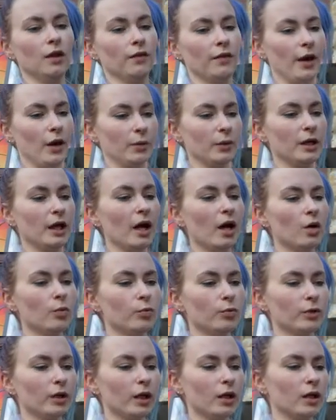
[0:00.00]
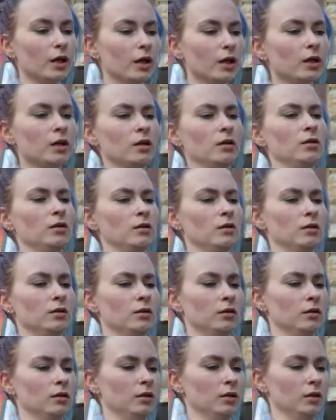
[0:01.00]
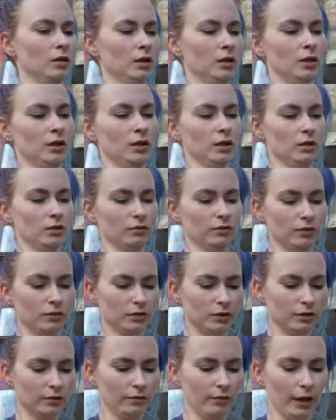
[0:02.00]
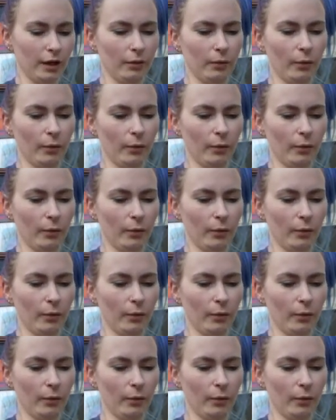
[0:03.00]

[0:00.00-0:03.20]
That would help, Rhiannon, fold it the right